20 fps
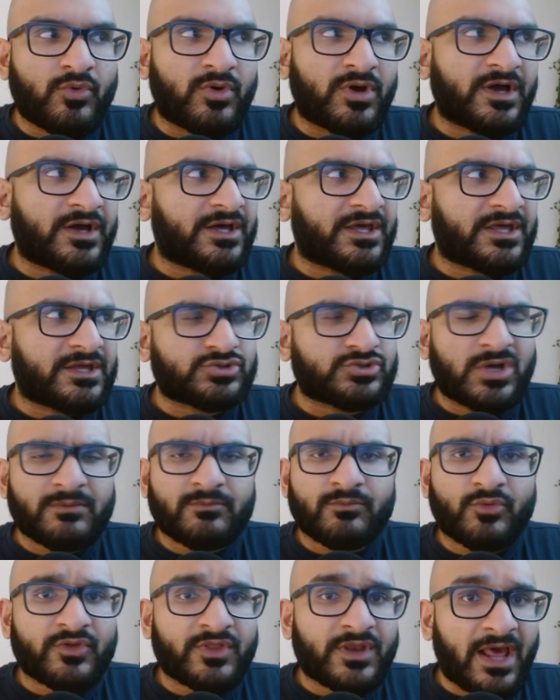It dropped
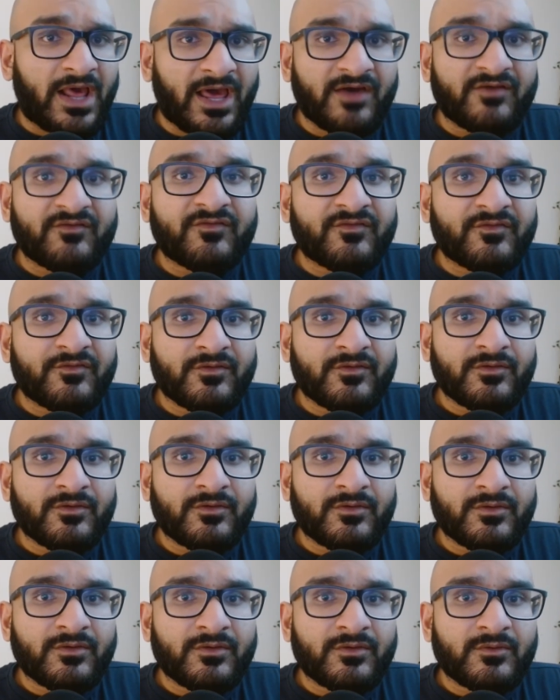more than half,
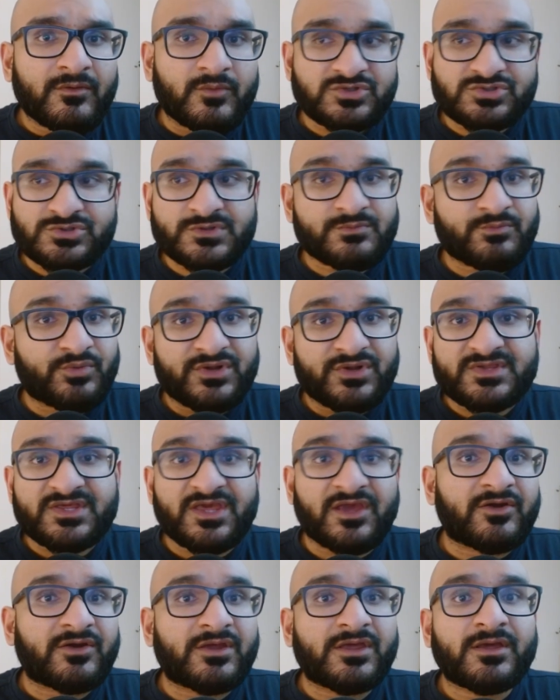which was pretty
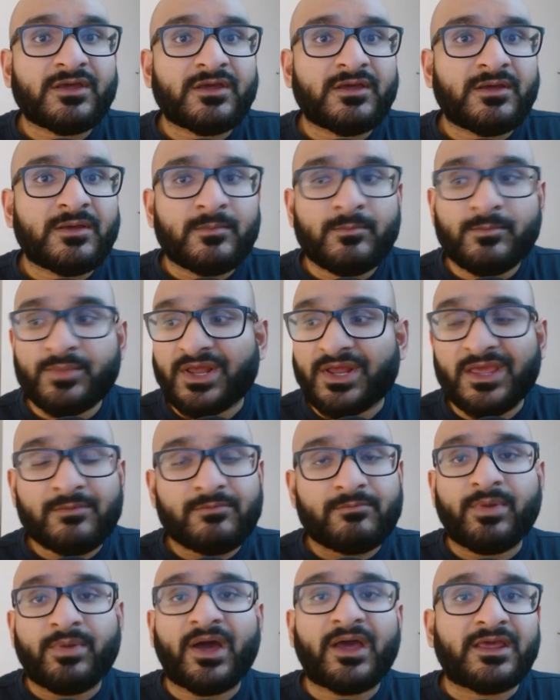scary, but I
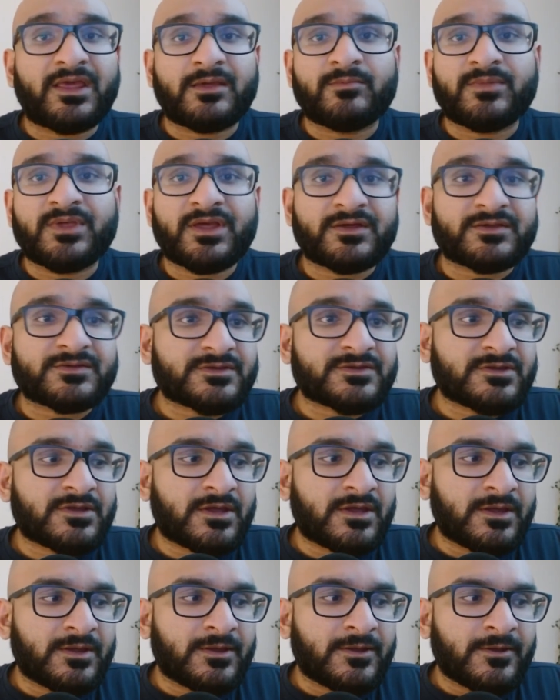kept buying because
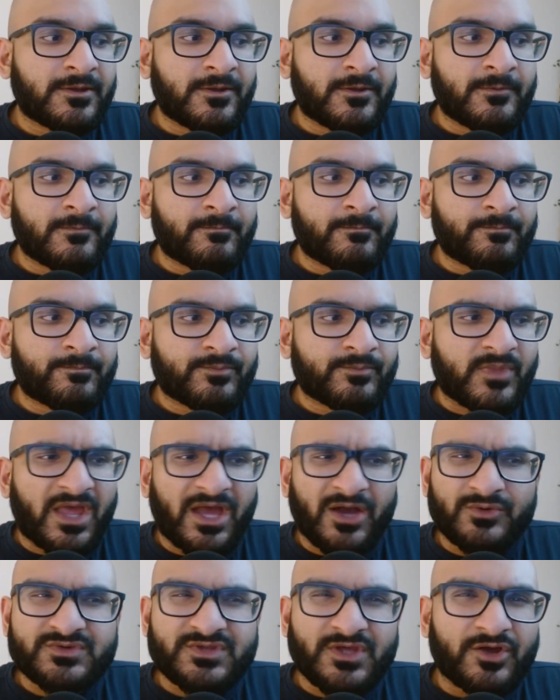
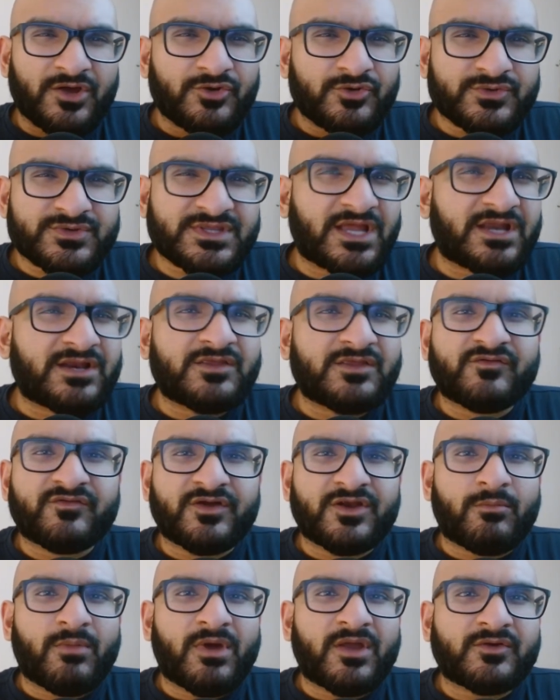I was understanding the
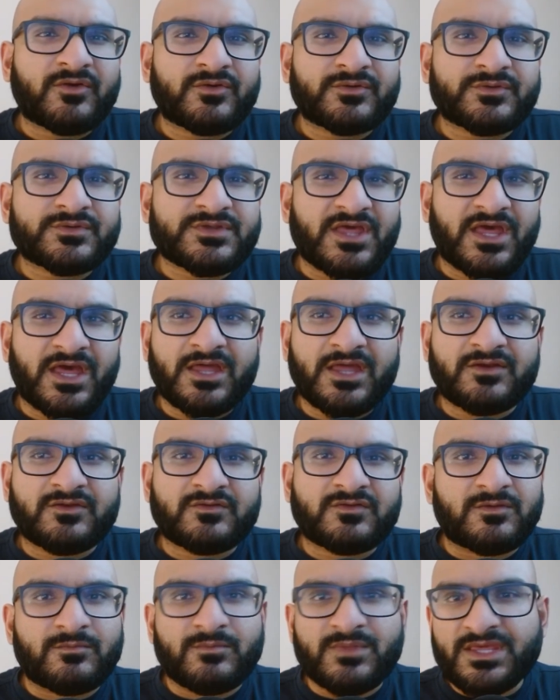fundamentals.
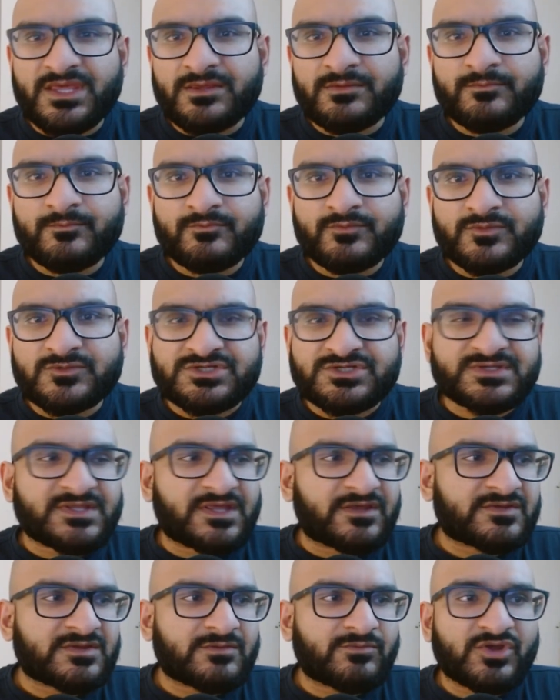And to me, just
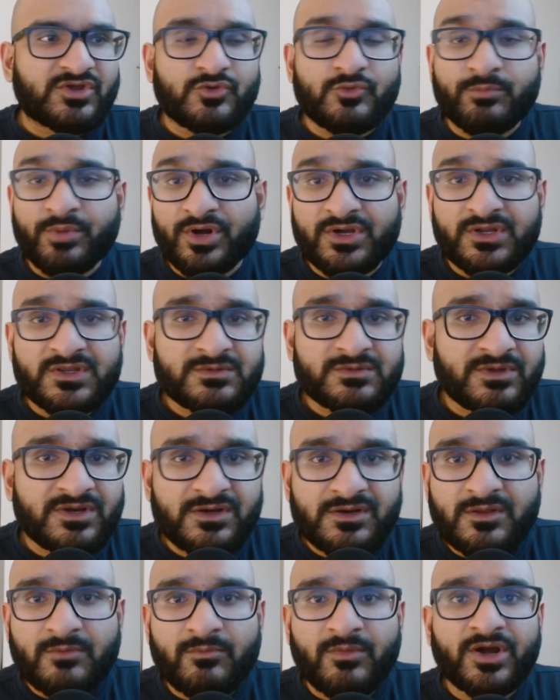as somebody who
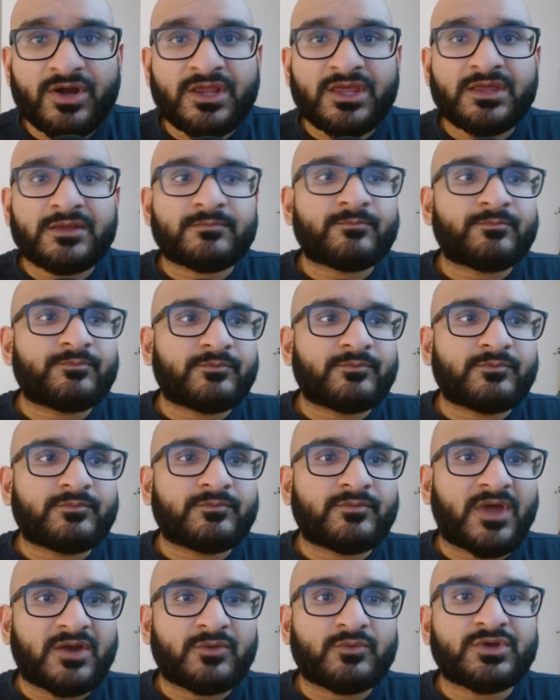participated in the market,
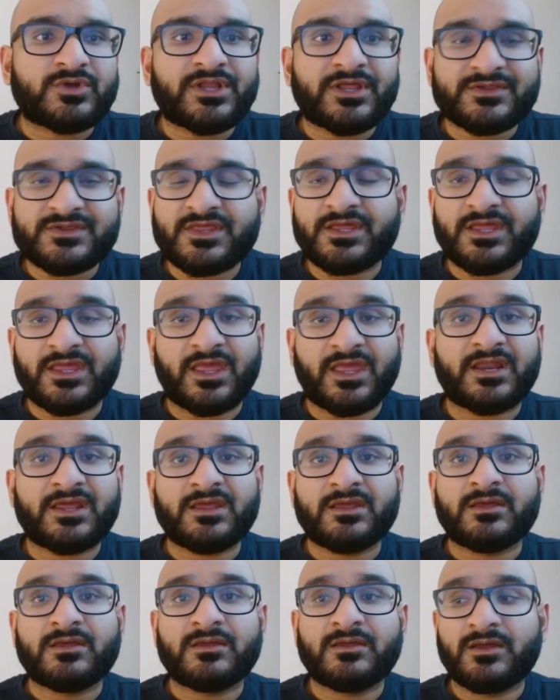I realized that
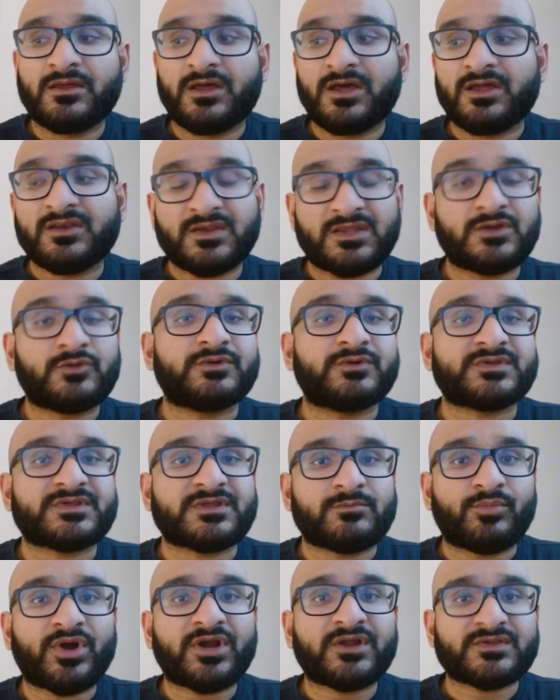getting a decrease in
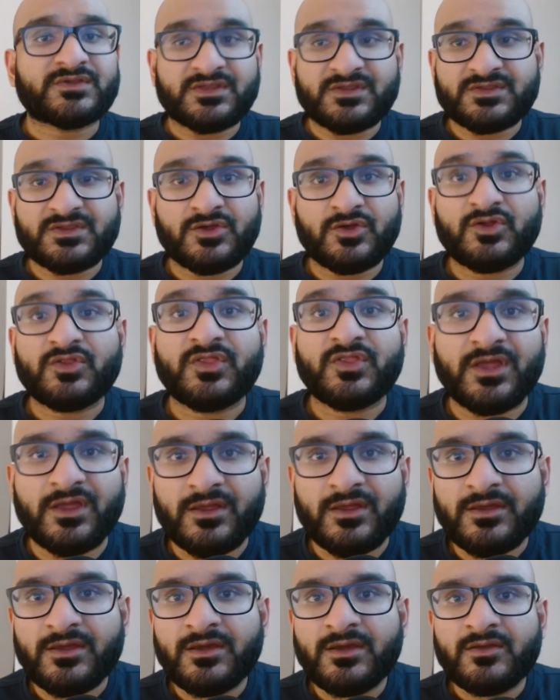price is a good thing.
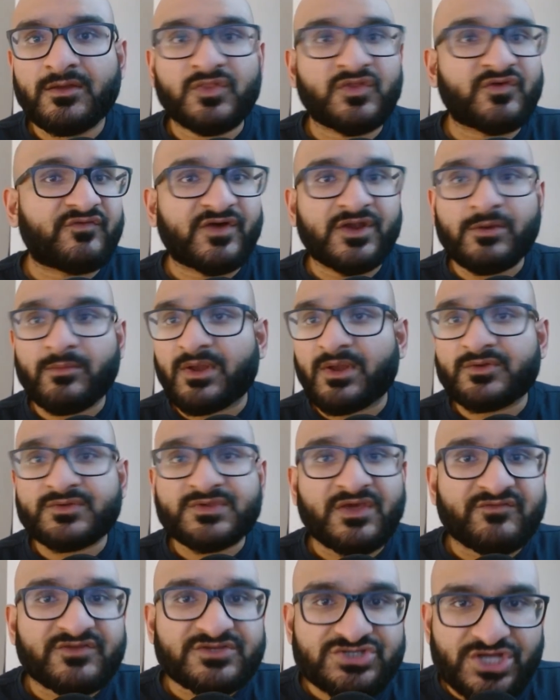The fundamentals
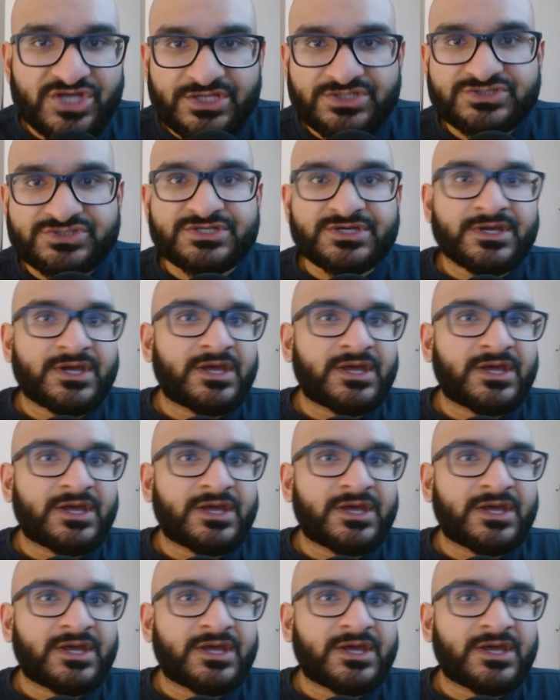haven't changed.